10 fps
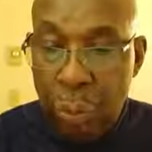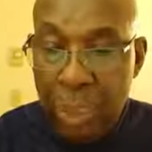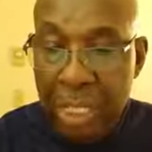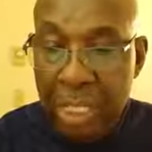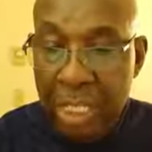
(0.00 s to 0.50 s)

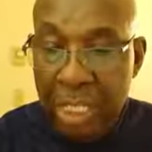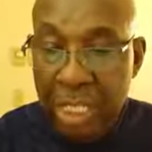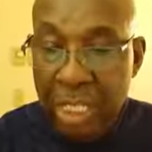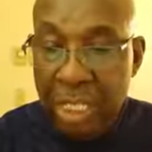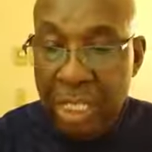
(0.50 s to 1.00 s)

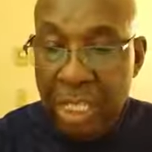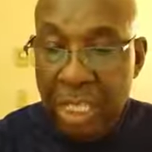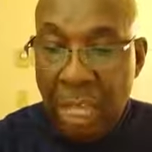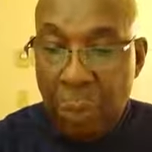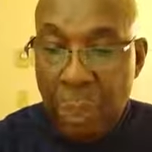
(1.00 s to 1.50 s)
we
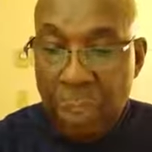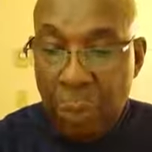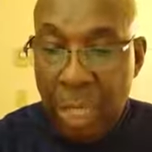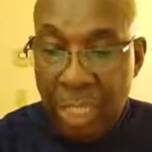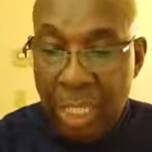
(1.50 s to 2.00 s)
that
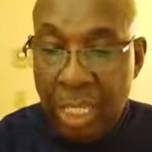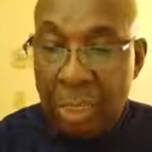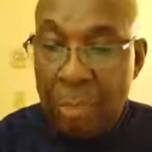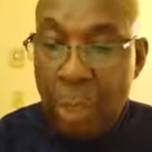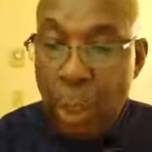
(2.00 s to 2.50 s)
we dwell in
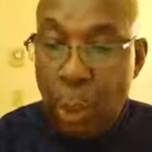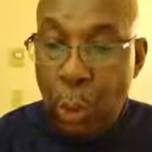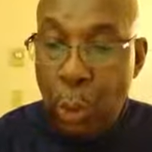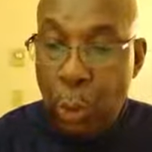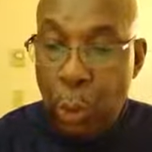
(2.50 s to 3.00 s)
him,
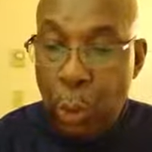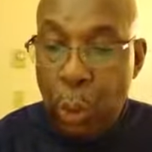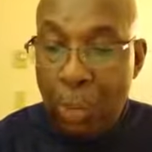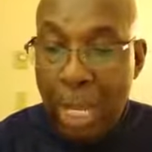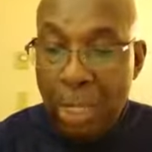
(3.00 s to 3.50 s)

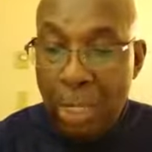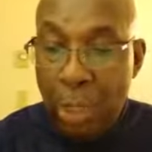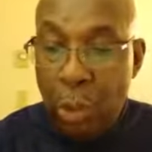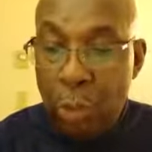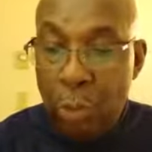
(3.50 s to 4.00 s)
hereby
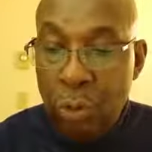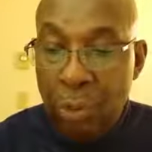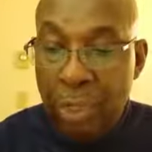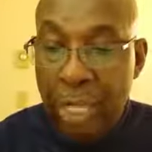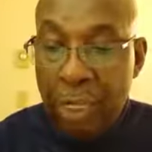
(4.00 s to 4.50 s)

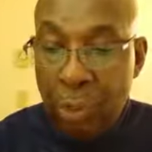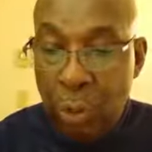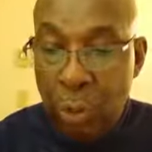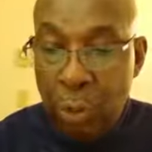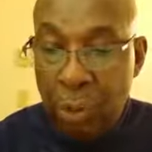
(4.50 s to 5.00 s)
know
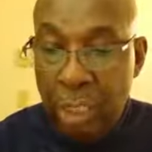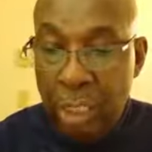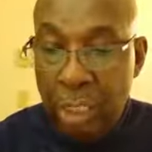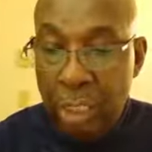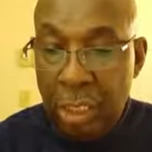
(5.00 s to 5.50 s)
that
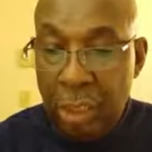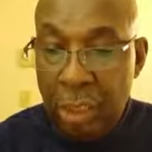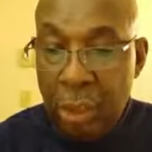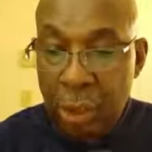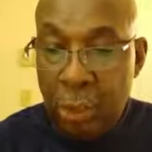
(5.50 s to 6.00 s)
Gouli
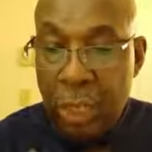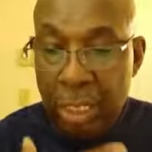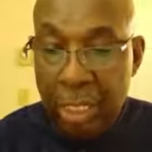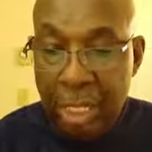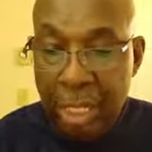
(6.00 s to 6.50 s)

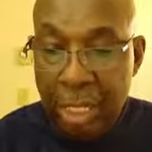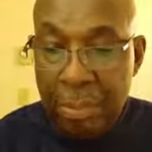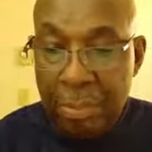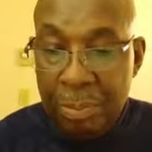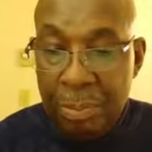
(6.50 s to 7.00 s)
dwell in
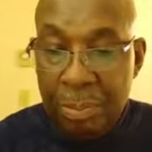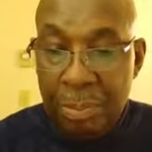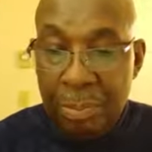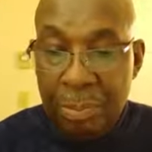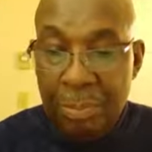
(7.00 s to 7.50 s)
him,
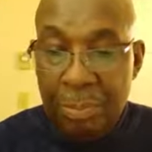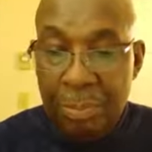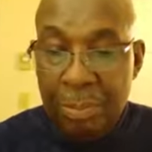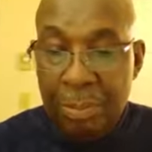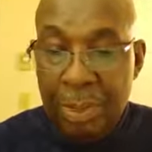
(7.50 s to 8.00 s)

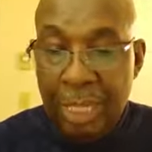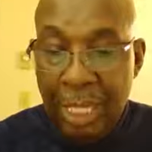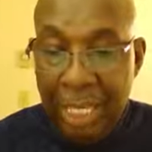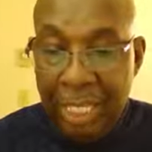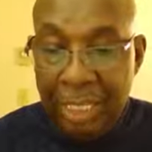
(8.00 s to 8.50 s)

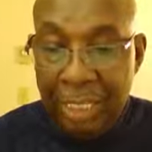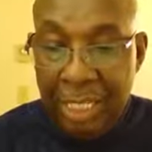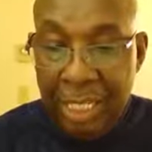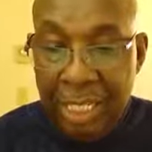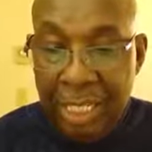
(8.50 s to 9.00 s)

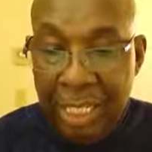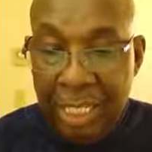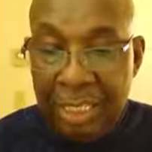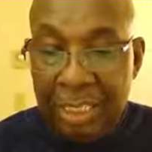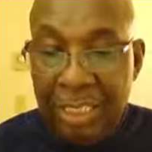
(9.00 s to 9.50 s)
and he
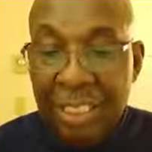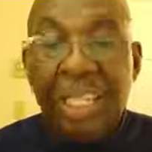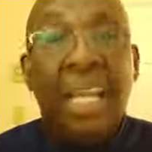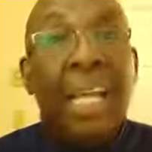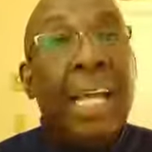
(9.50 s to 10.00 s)
in us,
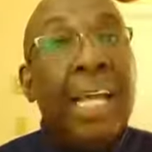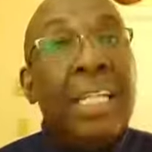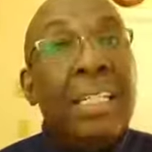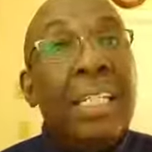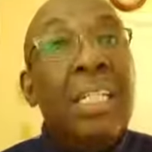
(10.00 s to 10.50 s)

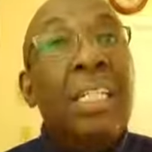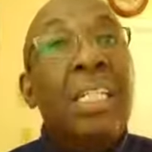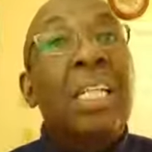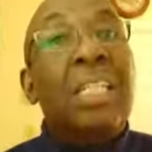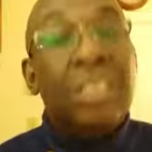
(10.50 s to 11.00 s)
and
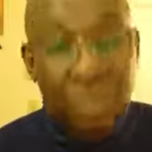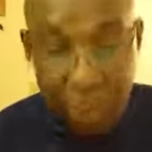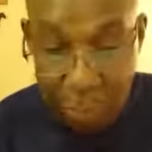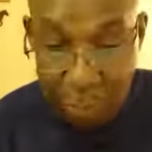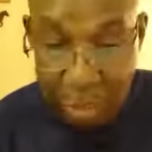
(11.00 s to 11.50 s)
he
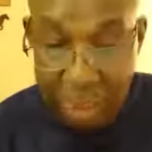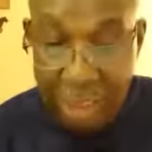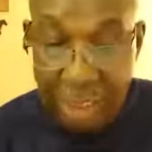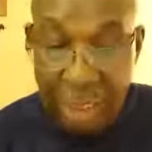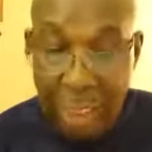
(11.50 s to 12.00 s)
in
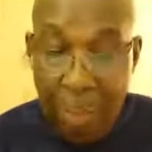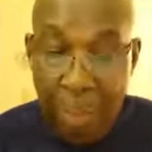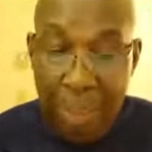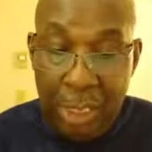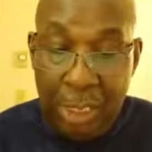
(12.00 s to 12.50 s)
Gouli.
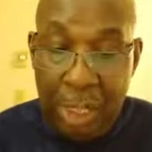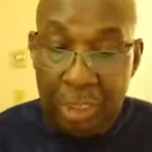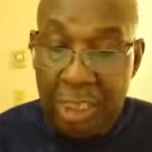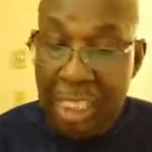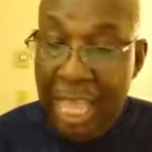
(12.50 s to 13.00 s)

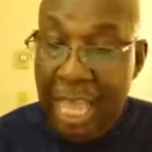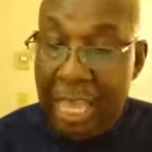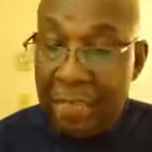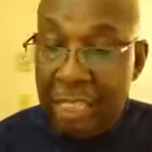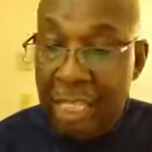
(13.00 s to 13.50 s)
Because he
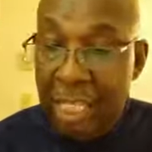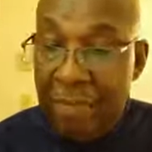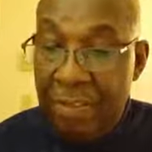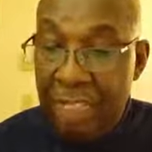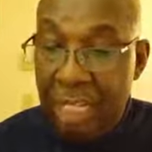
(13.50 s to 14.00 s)
hath
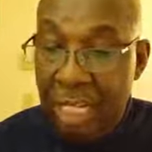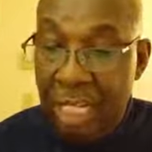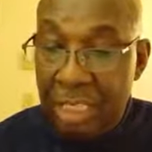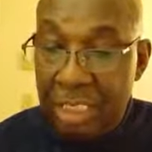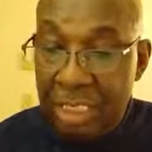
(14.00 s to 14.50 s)
given
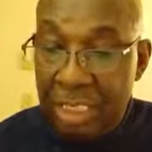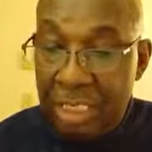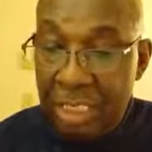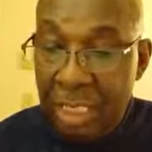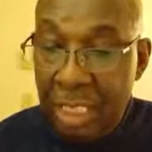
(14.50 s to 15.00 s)

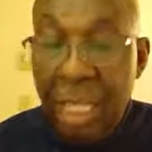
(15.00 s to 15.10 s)
us,